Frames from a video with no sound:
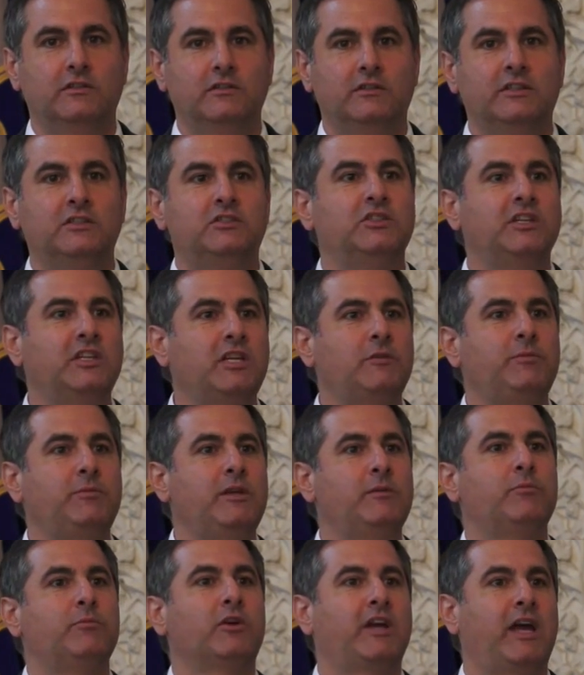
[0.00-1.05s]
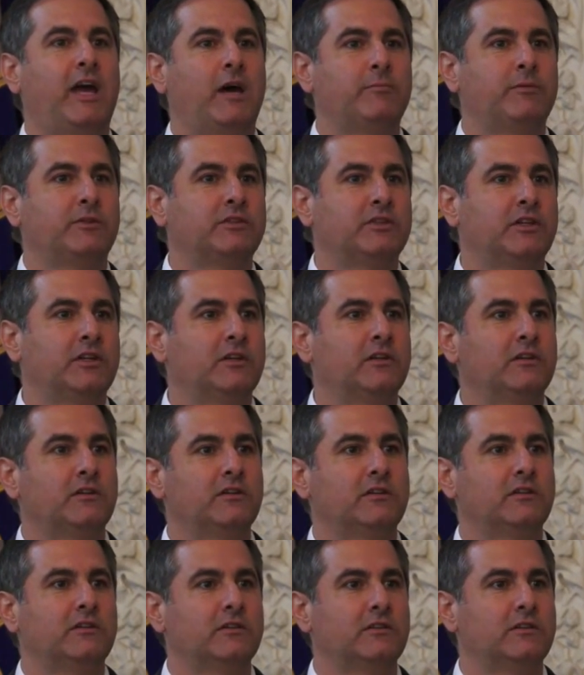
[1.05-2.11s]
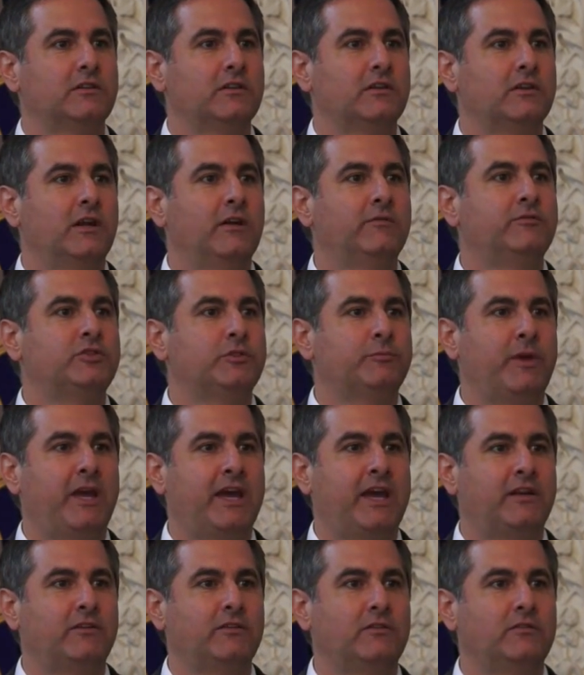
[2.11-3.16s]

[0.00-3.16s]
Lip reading: the GDP per capita of Japan.